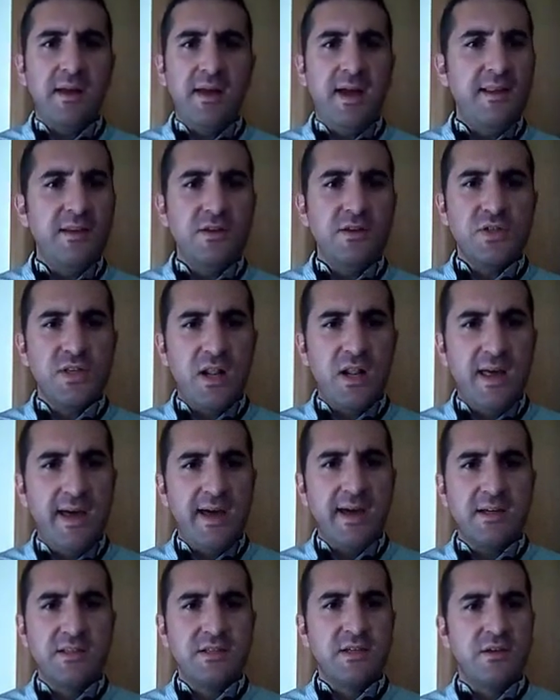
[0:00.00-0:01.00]
Can you
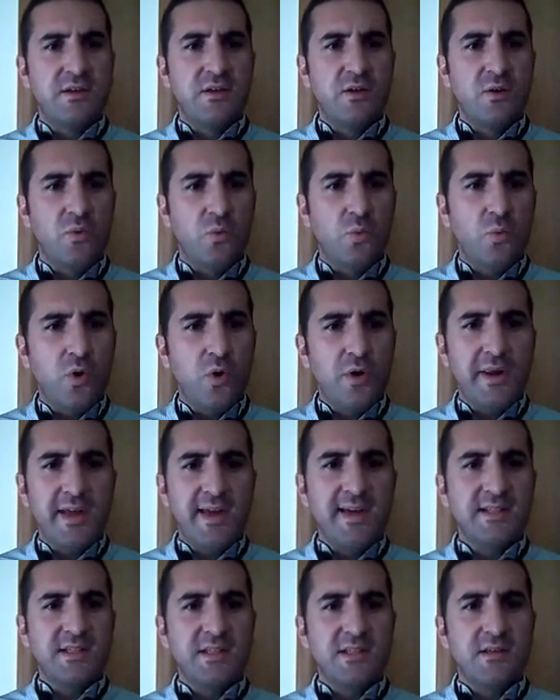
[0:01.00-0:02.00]
select what
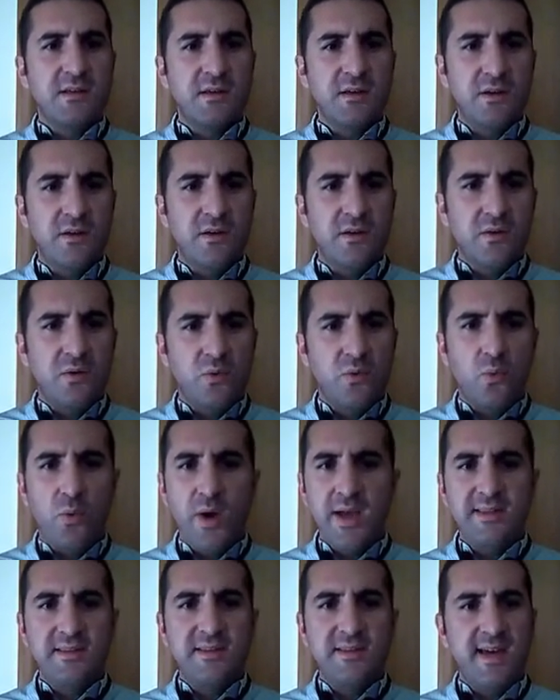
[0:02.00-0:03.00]
is,
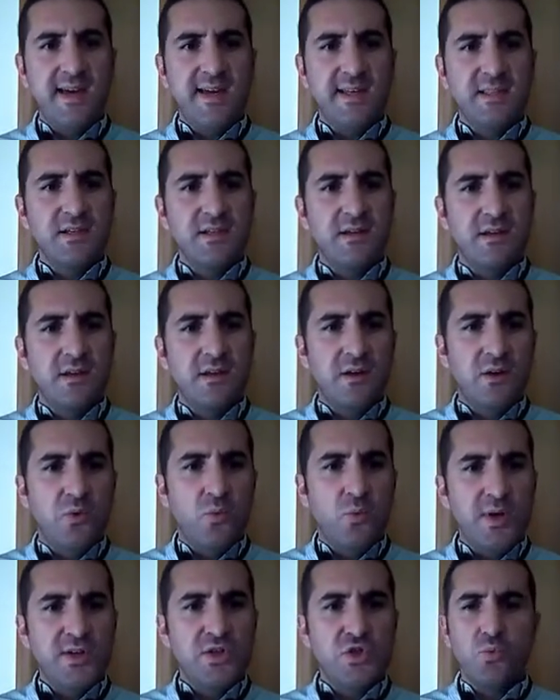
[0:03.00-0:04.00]
when did,
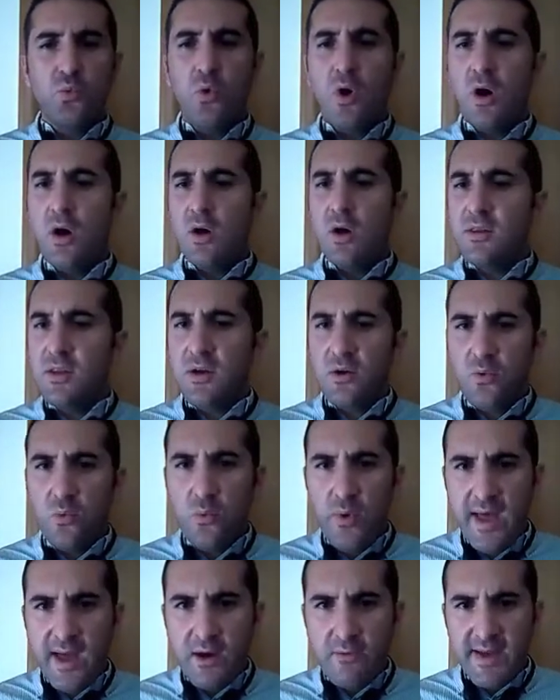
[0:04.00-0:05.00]
which one,
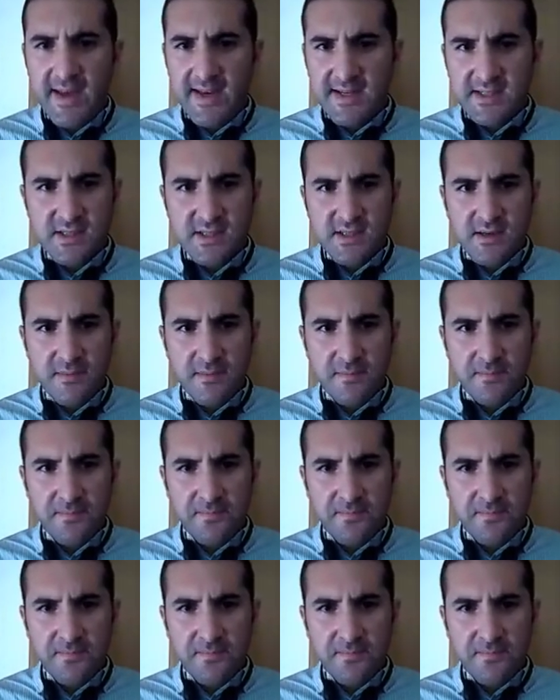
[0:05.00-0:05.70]
where is?